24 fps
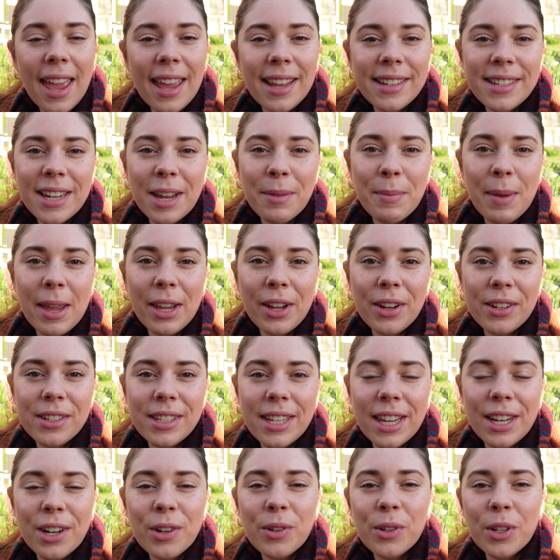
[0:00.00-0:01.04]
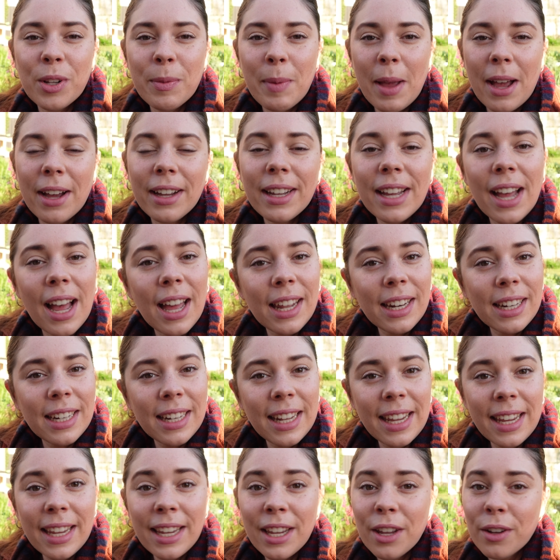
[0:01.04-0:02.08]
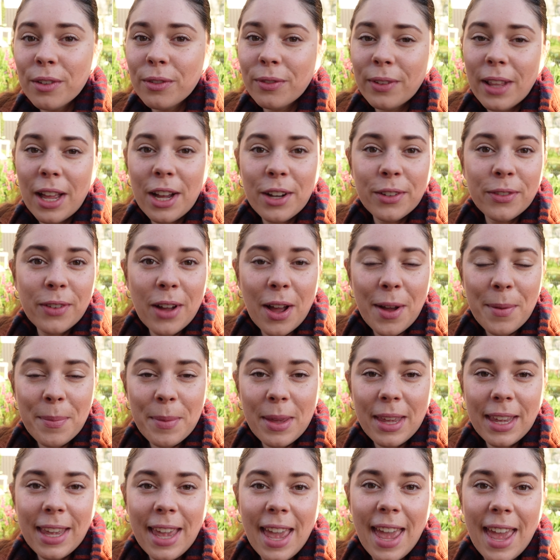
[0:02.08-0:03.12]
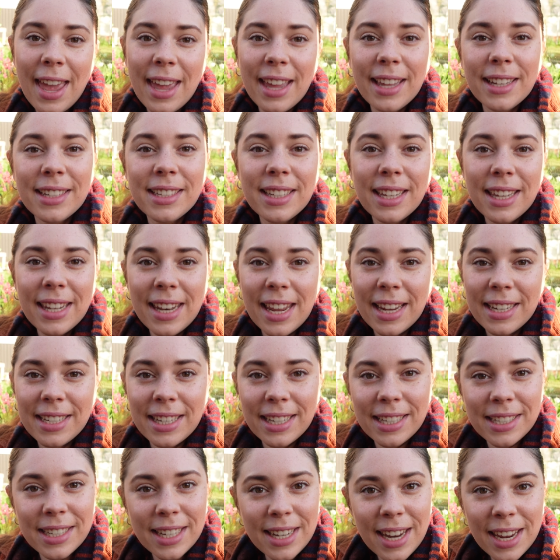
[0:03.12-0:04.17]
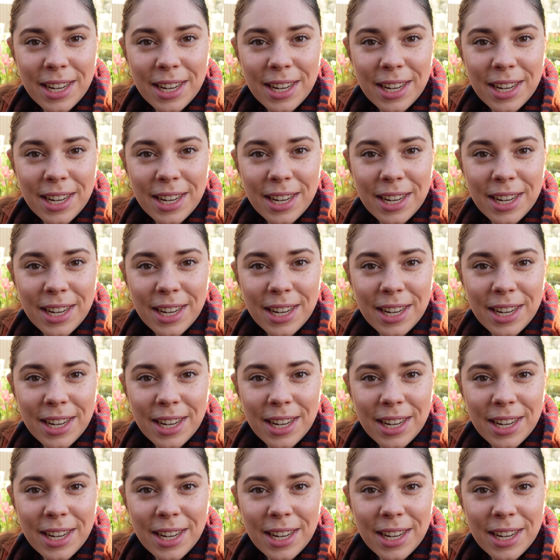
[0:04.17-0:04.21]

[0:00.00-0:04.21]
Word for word: and I make content all about gardening, flower farming and connecting to